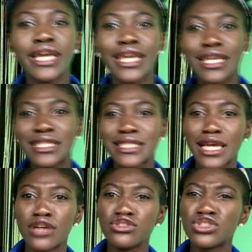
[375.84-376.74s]
is
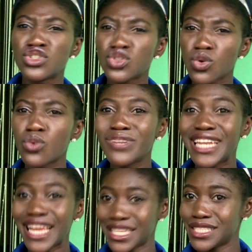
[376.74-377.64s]
so
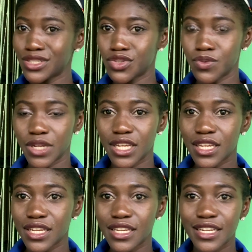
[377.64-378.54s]
necessary.
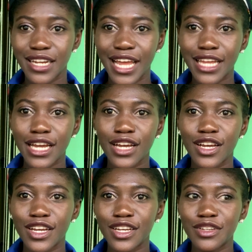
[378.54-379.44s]
Like,
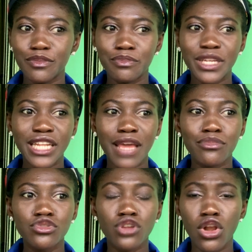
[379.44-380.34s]
being
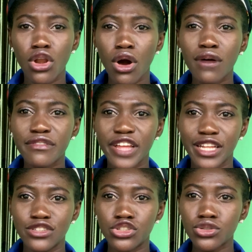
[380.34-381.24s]
able to love
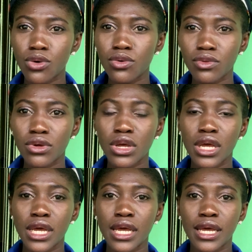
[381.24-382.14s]
and show
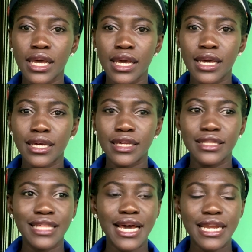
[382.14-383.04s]

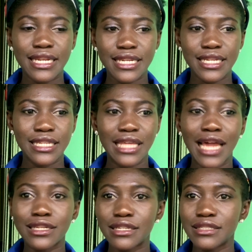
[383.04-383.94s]
that
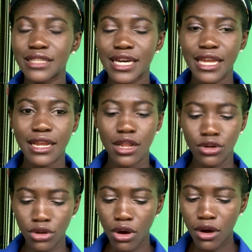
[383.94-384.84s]

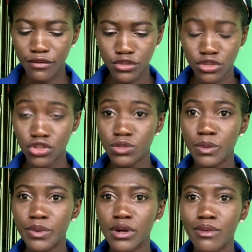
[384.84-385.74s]
love to those
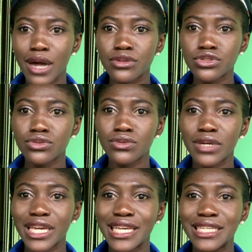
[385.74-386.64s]
people around you
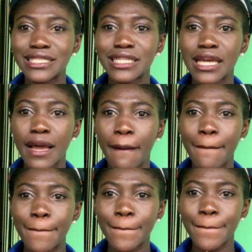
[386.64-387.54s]
is
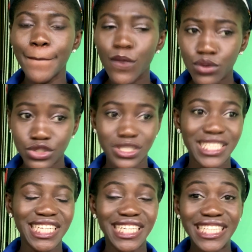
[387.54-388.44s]
most
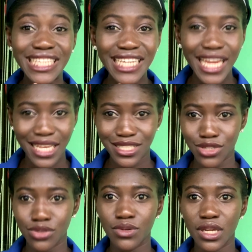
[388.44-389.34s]

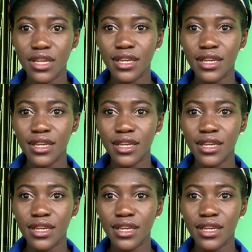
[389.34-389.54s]
necessary.